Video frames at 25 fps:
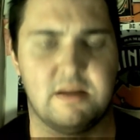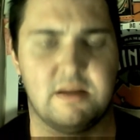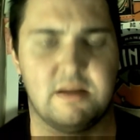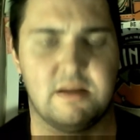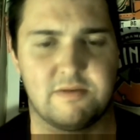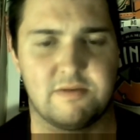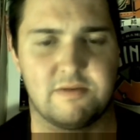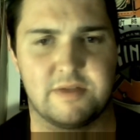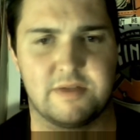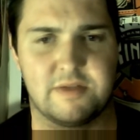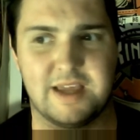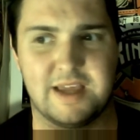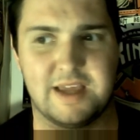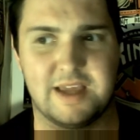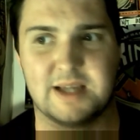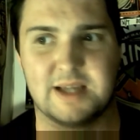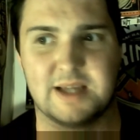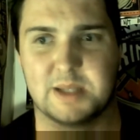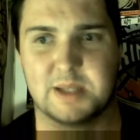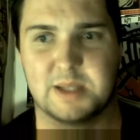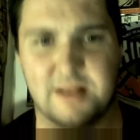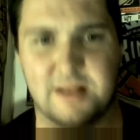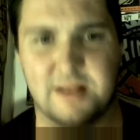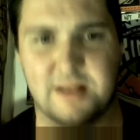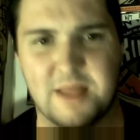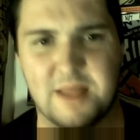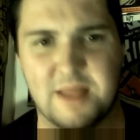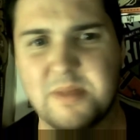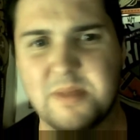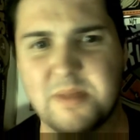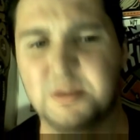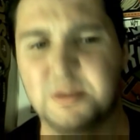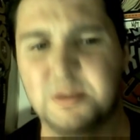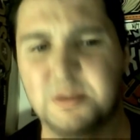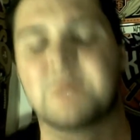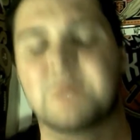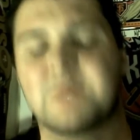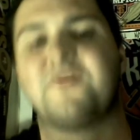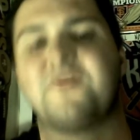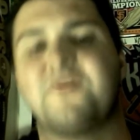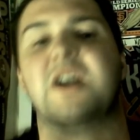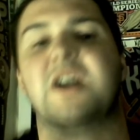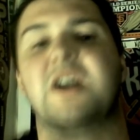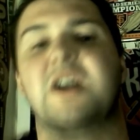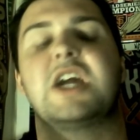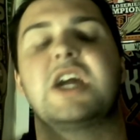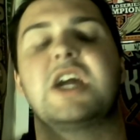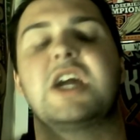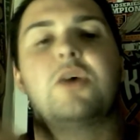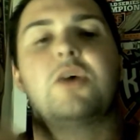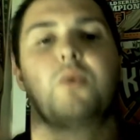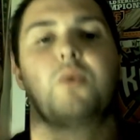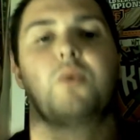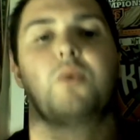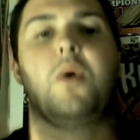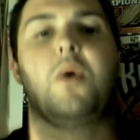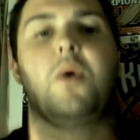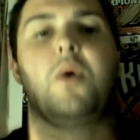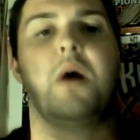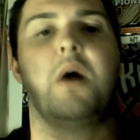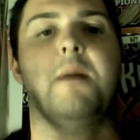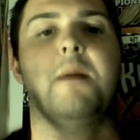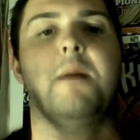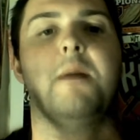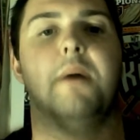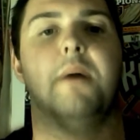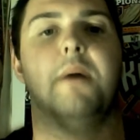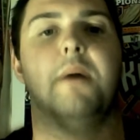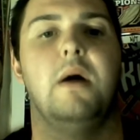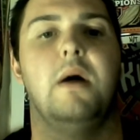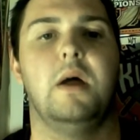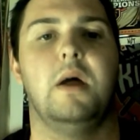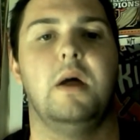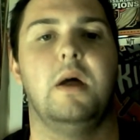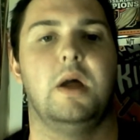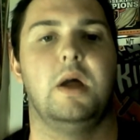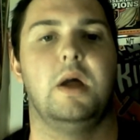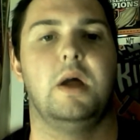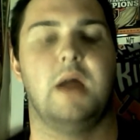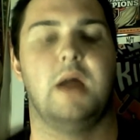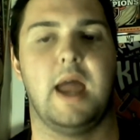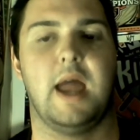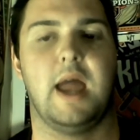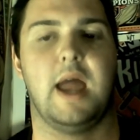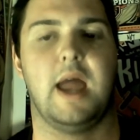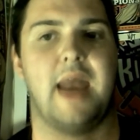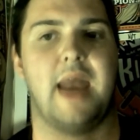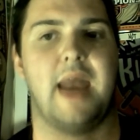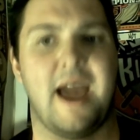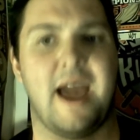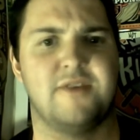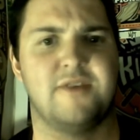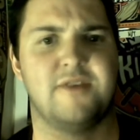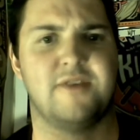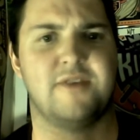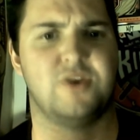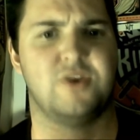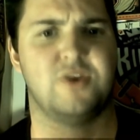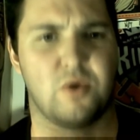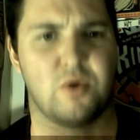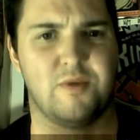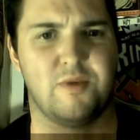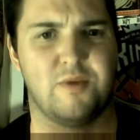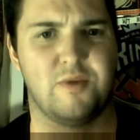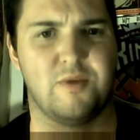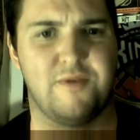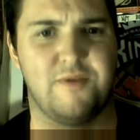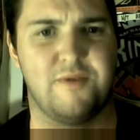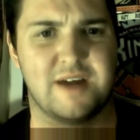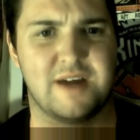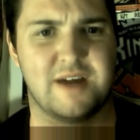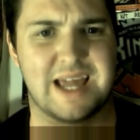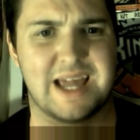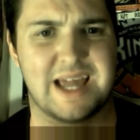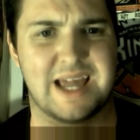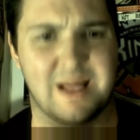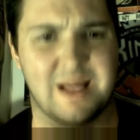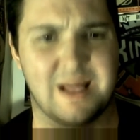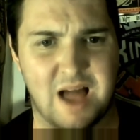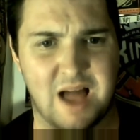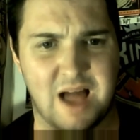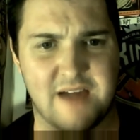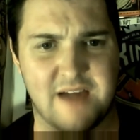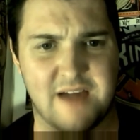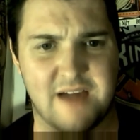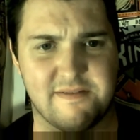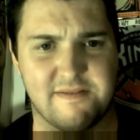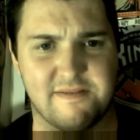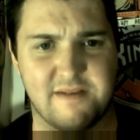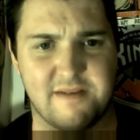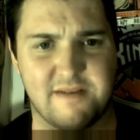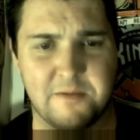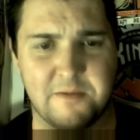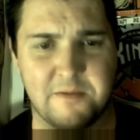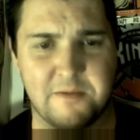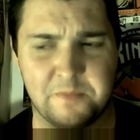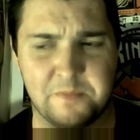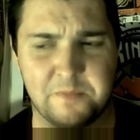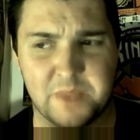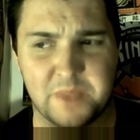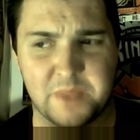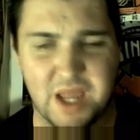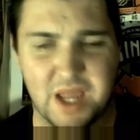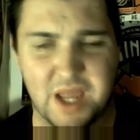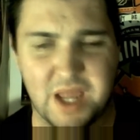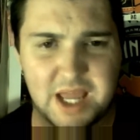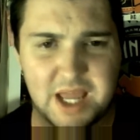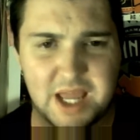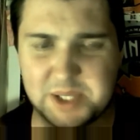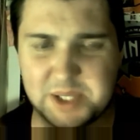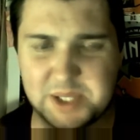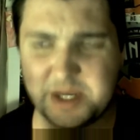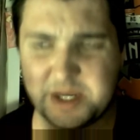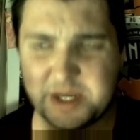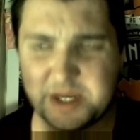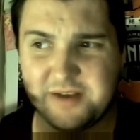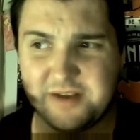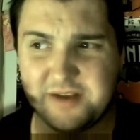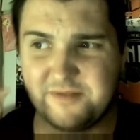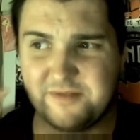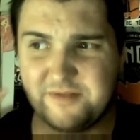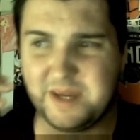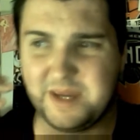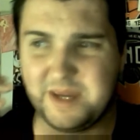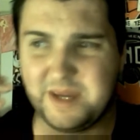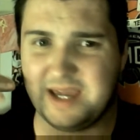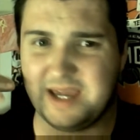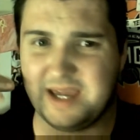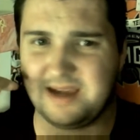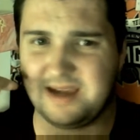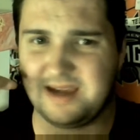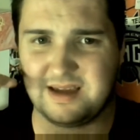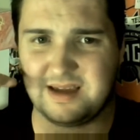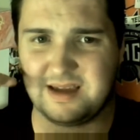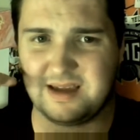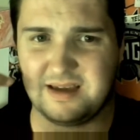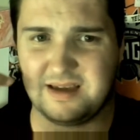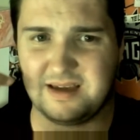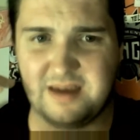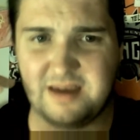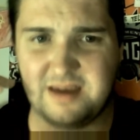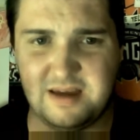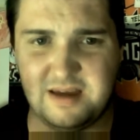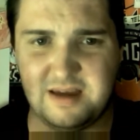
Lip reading: different things, and let them just fucking grow up and have a normal fucking life, instead of being,